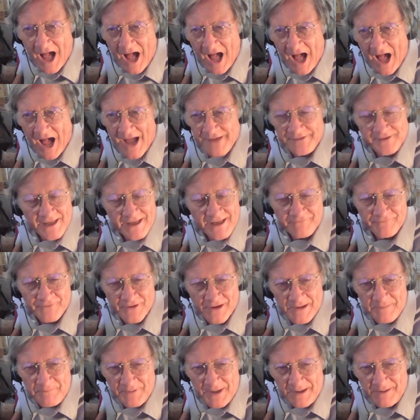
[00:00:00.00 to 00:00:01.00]
I think
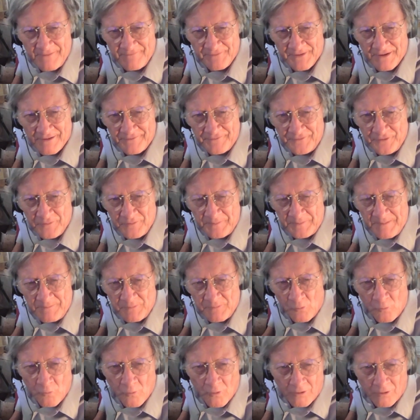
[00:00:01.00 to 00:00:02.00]
very pe very few
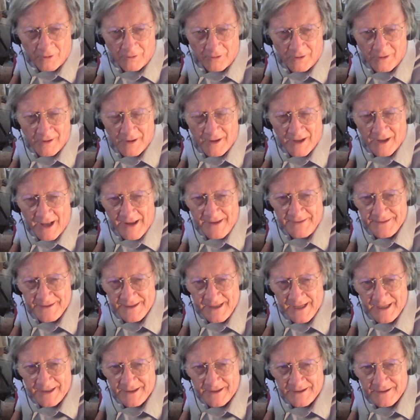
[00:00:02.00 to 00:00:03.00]
people were. I
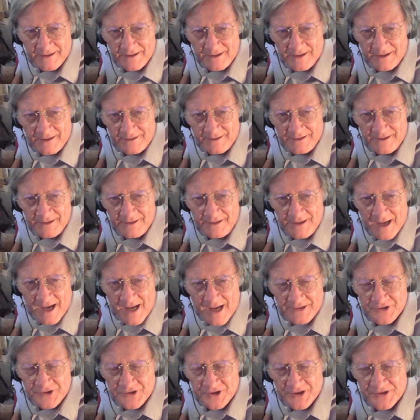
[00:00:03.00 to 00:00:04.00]
think
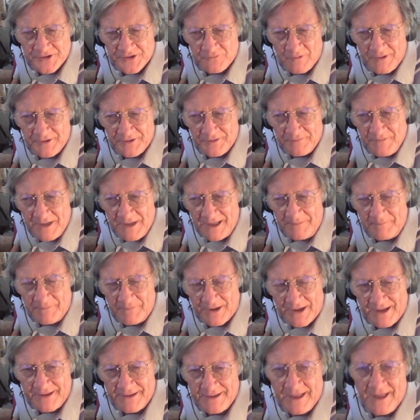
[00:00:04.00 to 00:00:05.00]
not just with me,
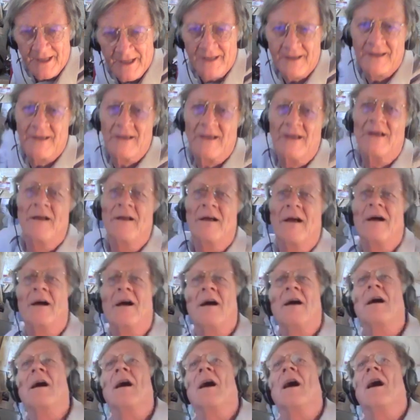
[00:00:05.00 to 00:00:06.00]
but I think
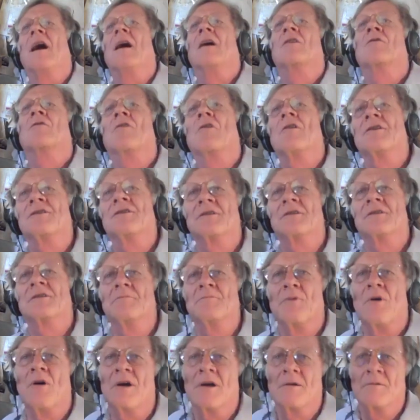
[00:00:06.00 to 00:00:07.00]
across a
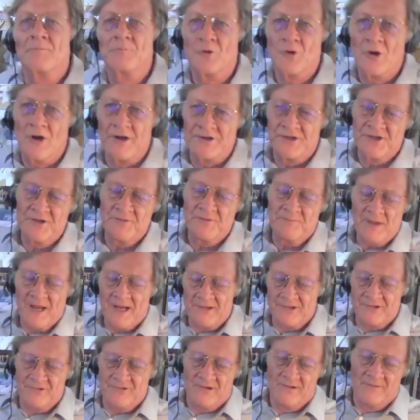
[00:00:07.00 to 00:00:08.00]
broad
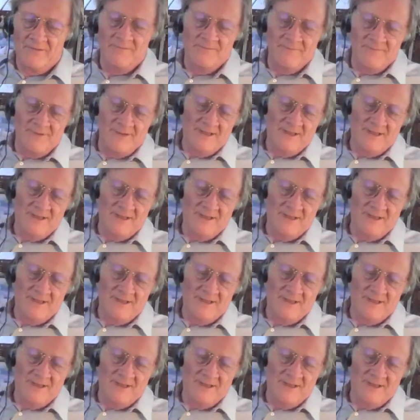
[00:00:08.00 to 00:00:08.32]
spectrum.